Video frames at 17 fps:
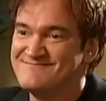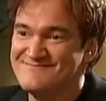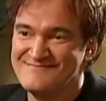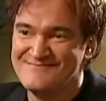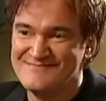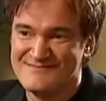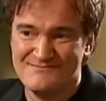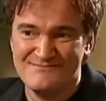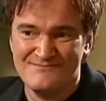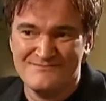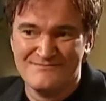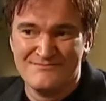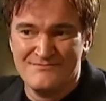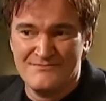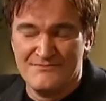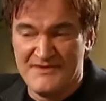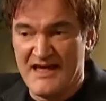back,
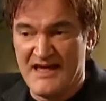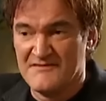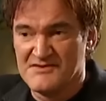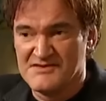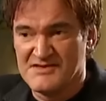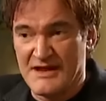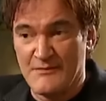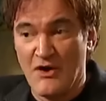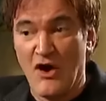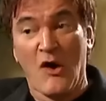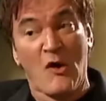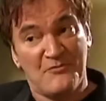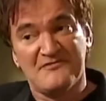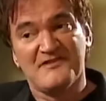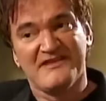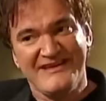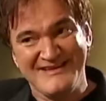Tarantino
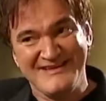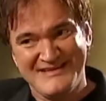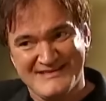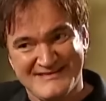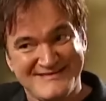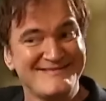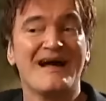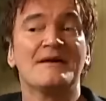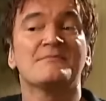snaps back into